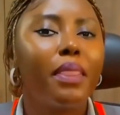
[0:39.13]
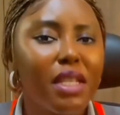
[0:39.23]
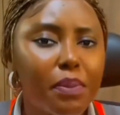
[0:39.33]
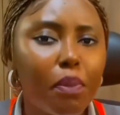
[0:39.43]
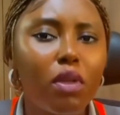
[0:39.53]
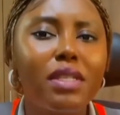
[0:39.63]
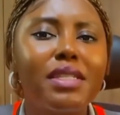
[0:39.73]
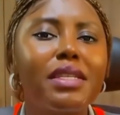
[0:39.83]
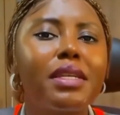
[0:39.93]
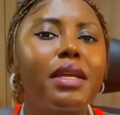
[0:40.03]
this
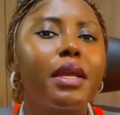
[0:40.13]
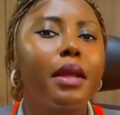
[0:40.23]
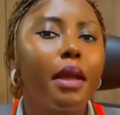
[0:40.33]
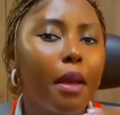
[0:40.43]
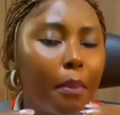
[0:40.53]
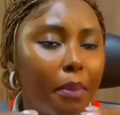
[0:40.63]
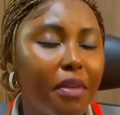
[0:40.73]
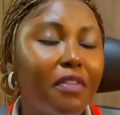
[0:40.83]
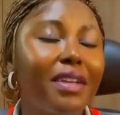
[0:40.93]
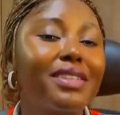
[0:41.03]
policy
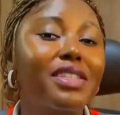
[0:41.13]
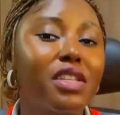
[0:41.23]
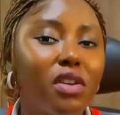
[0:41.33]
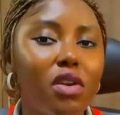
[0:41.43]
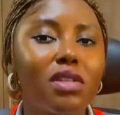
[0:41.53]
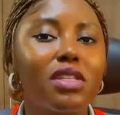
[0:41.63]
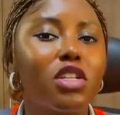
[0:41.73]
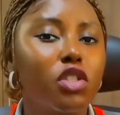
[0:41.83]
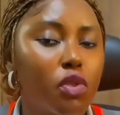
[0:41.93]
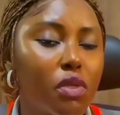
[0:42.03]
prevents serious
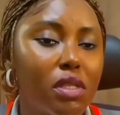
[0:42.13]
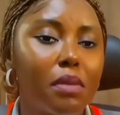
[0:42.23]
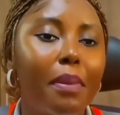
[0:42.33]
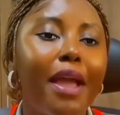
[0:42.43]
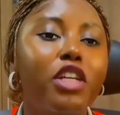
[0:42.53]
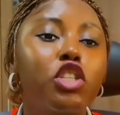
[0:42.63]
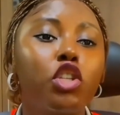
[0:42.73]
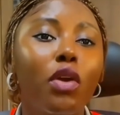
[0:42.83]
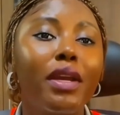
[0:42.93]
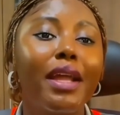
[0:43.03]
injuries by
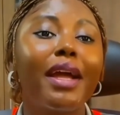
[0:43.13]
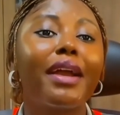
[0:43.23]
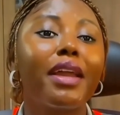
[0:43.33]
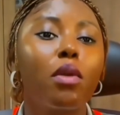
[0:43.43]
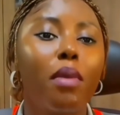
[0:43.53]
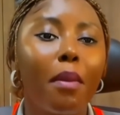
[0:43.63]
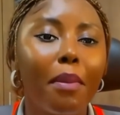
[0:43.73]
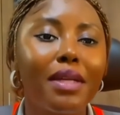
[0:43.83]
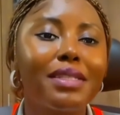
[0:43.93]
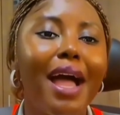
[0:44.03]
ensuring that crew
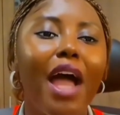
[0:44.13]
members